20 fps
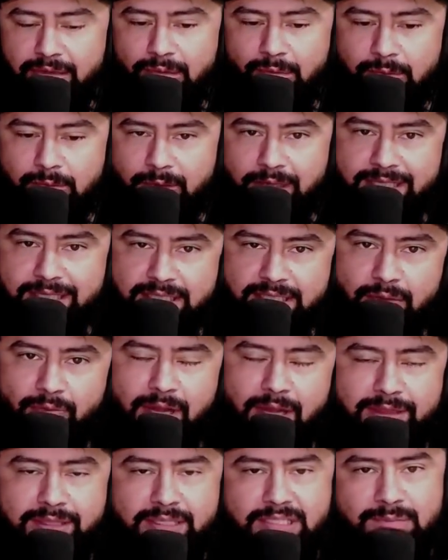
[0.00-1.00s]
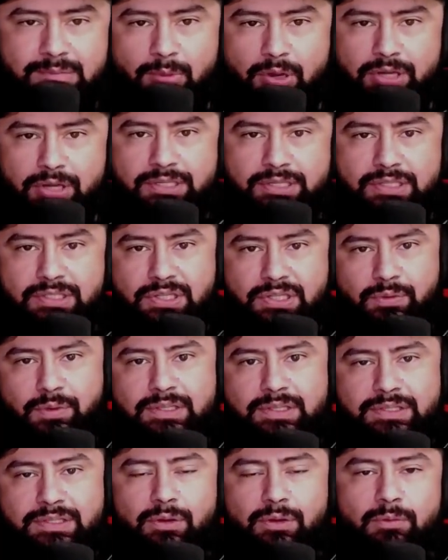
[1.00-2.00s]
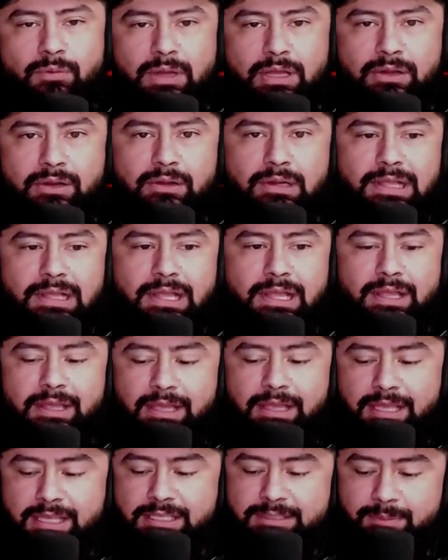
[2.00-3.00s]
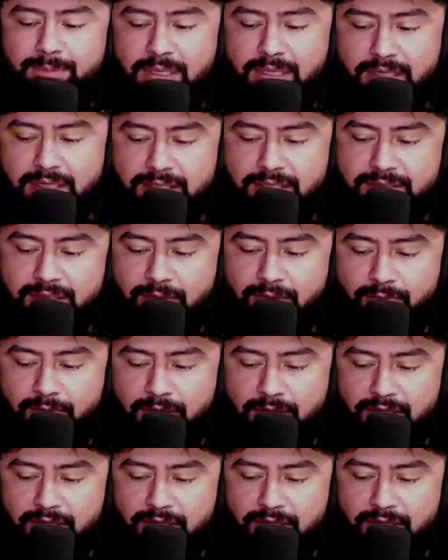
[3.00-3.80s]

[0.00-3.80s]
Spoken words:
reason why this March is doing so well is because when